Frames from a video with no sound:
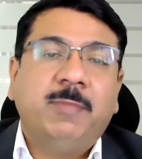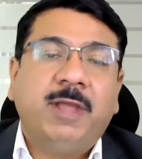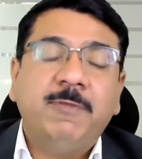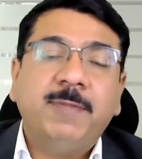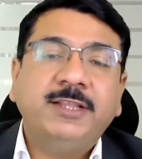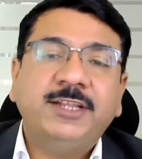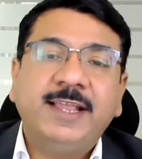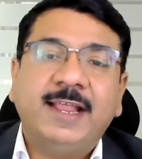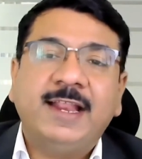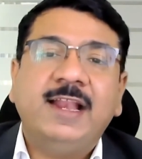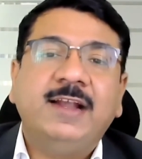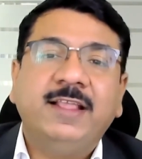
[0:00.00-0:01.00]
Manufacturing
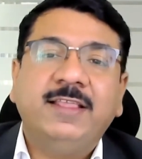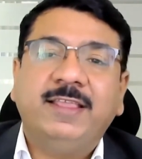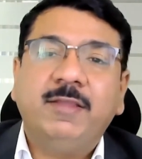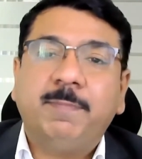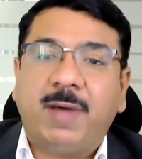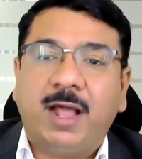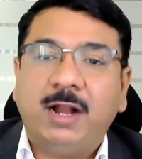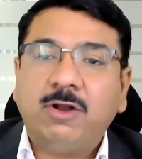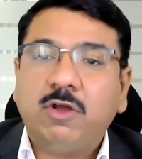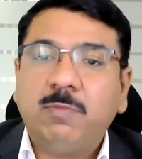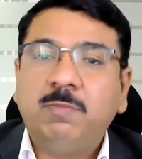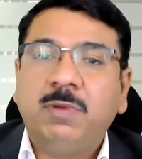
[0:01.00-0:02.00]
analytics is a
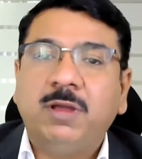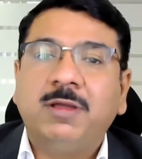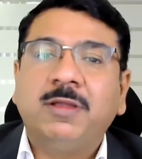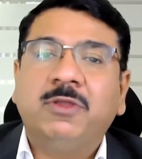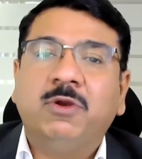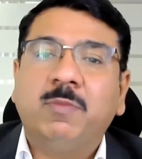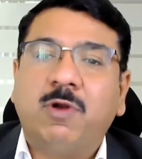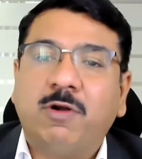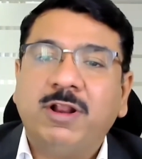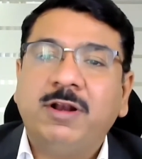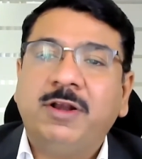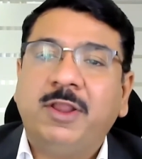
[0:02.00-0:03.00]
part of
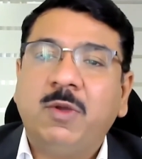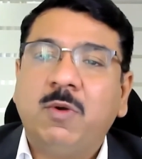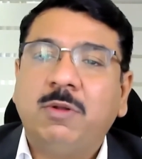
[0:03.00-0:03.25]
broader